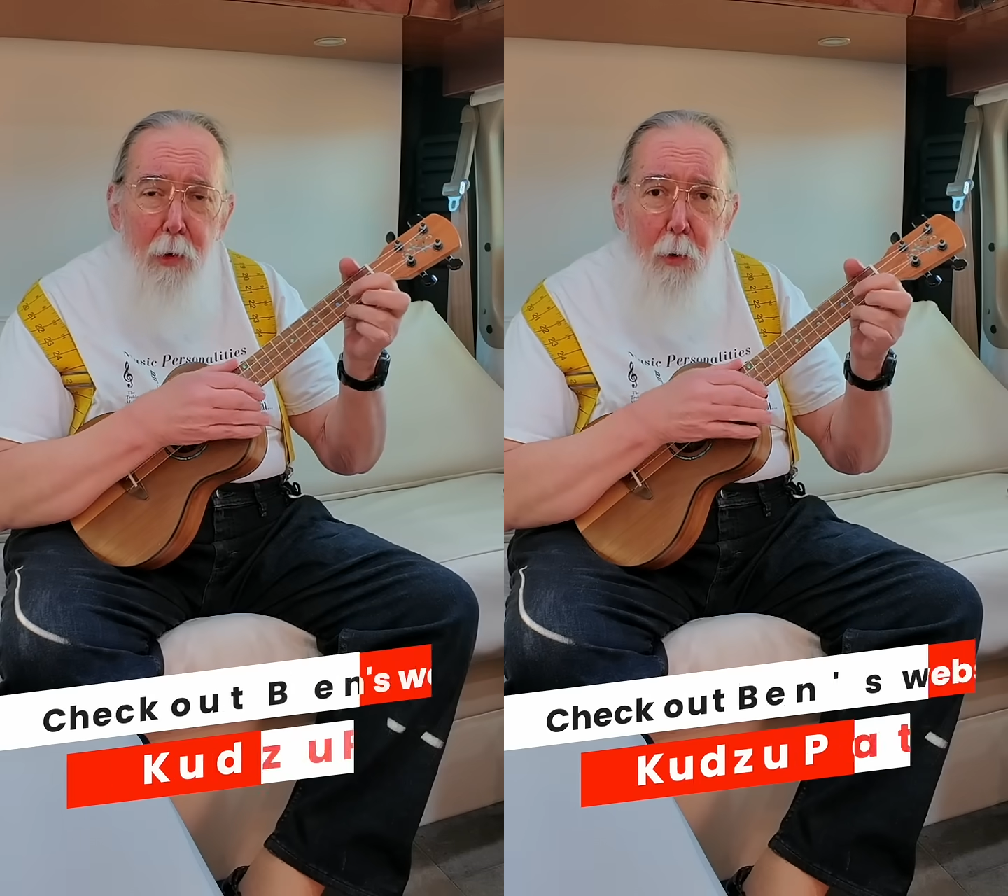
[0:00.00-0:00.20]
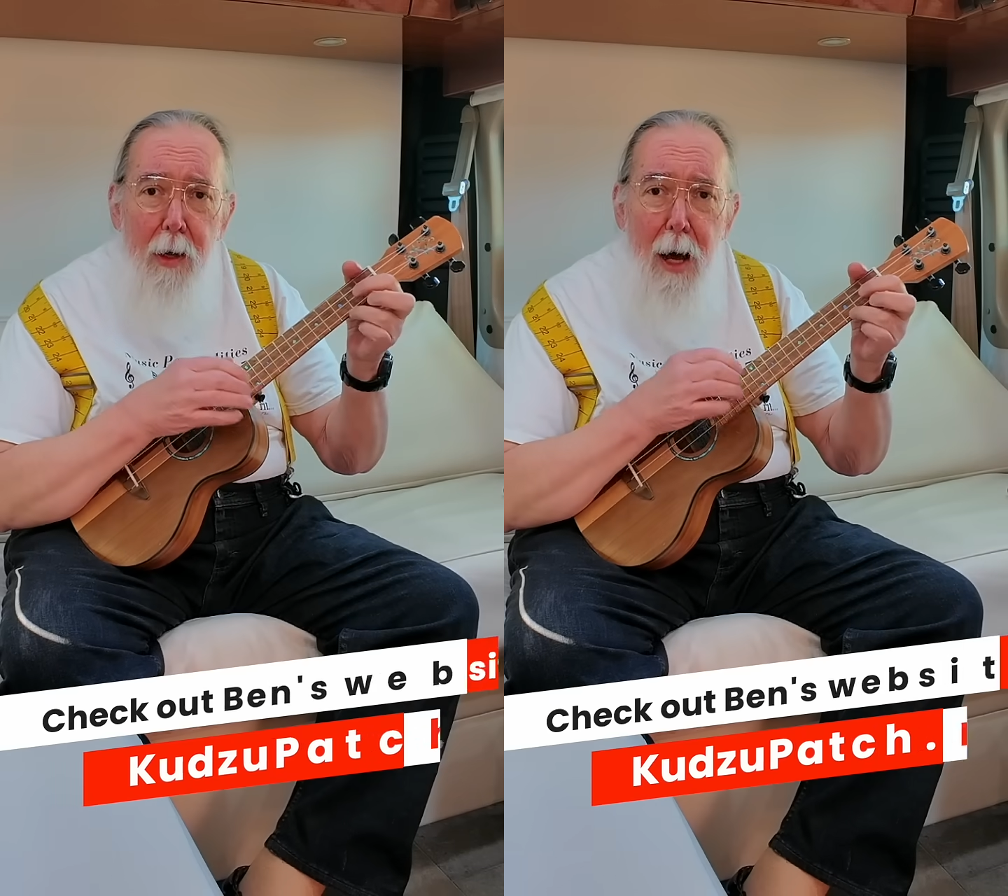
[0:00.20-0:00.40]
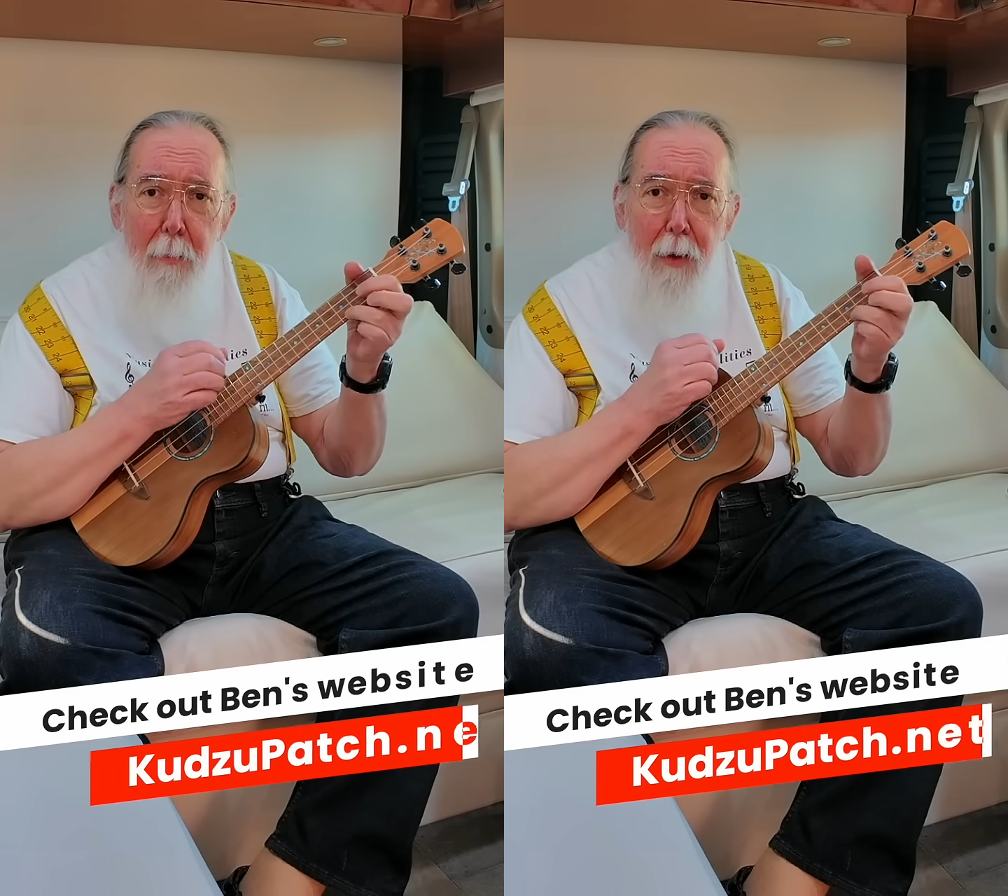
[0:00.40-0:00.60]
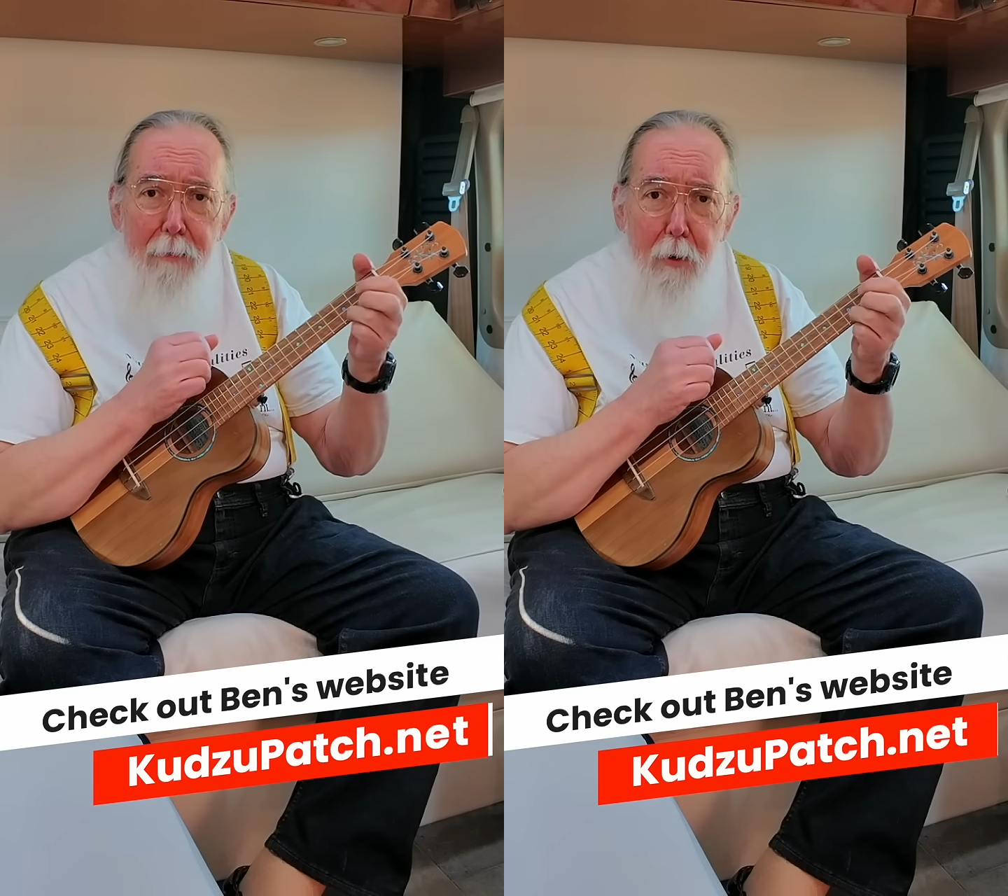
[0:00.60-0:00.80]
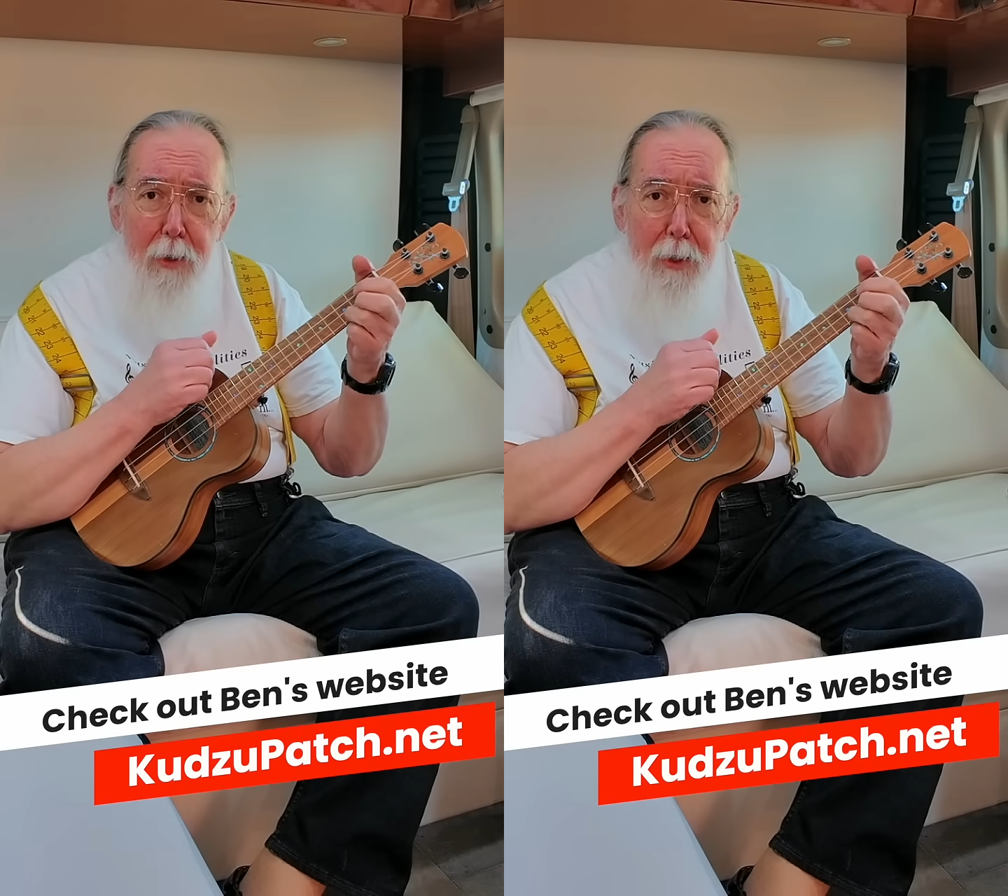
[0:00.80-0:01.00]
do a couple of
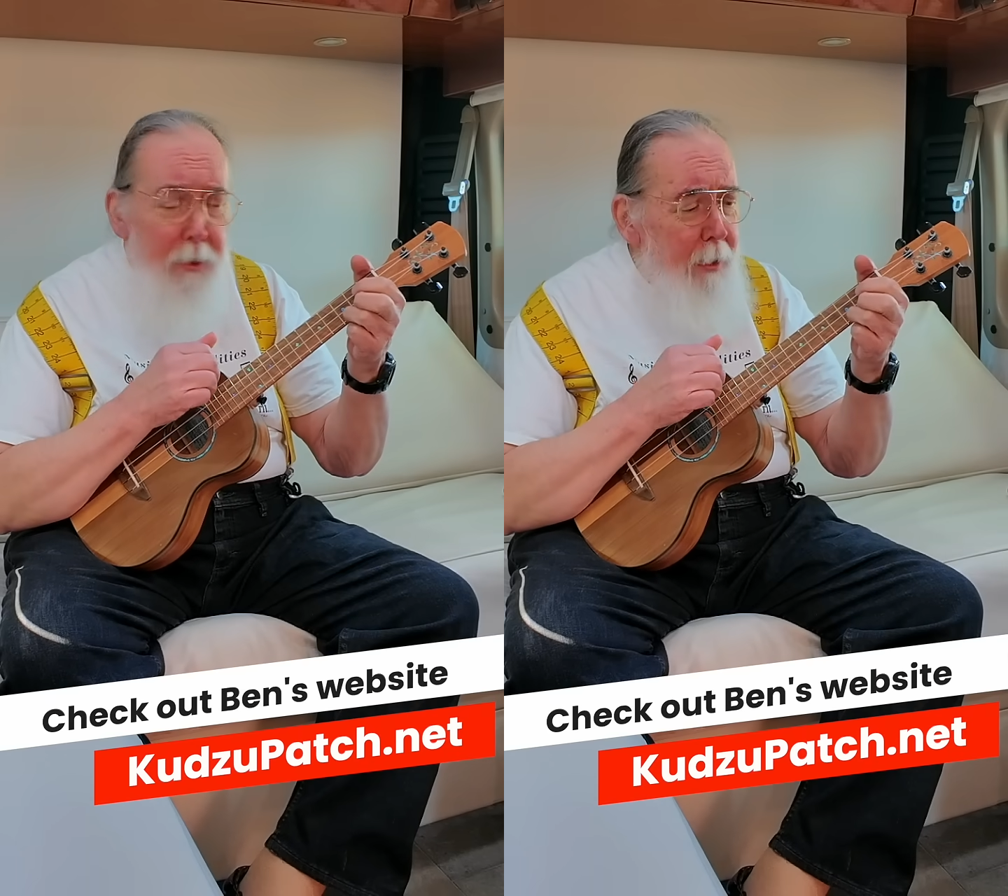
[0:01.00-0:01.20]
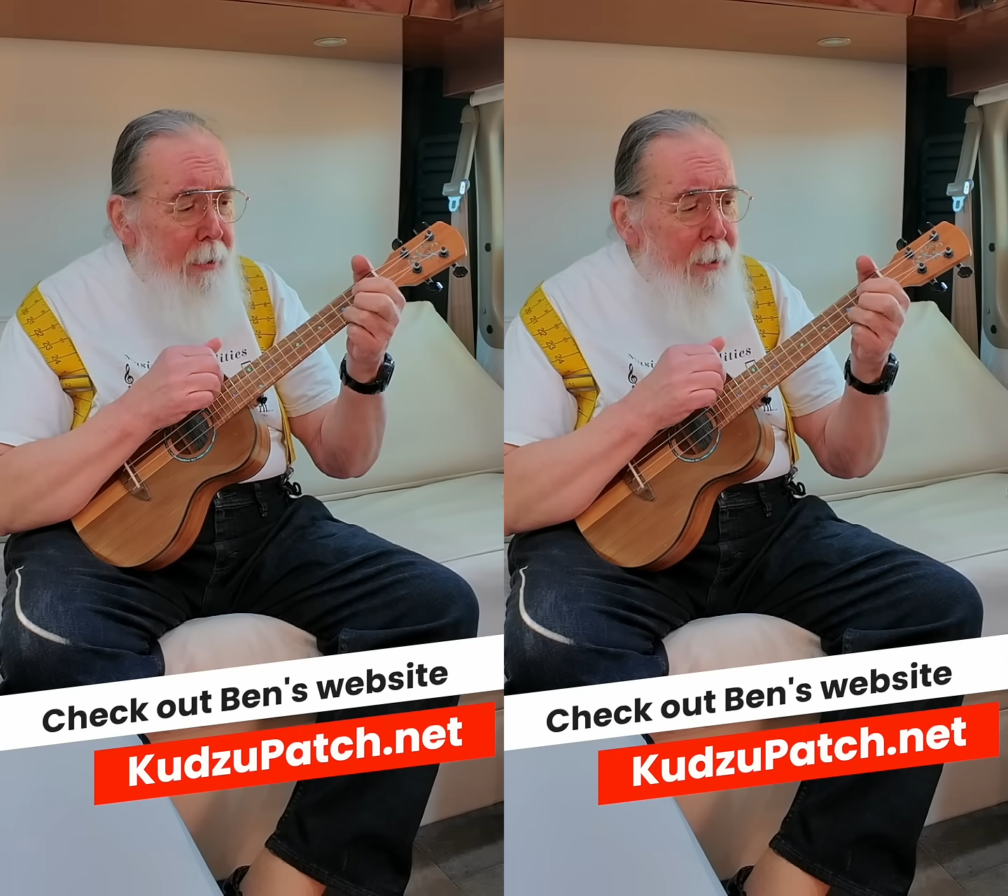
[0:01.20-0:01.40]
verses